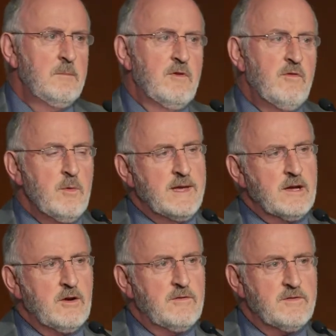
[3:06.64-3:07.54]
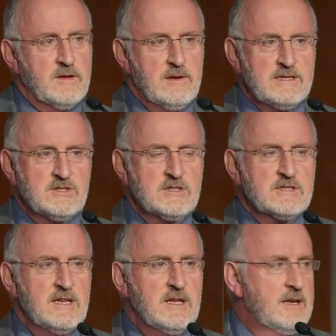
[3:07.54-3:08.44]
Before we kick off, though, let's just
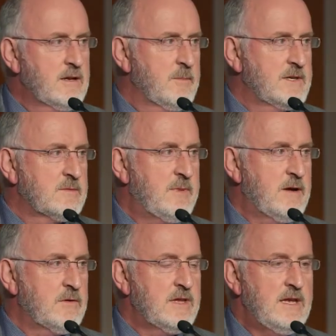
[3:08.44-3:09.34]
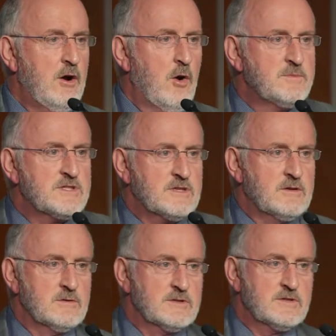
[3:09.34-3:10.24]
think a little bit about the
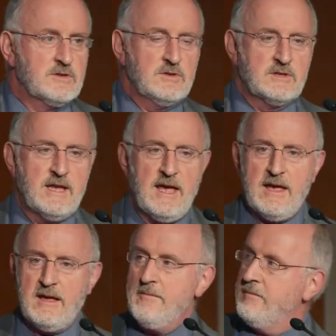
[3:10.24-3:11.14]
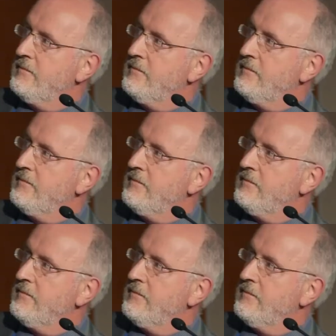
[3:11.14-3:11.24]
obstacles to good care.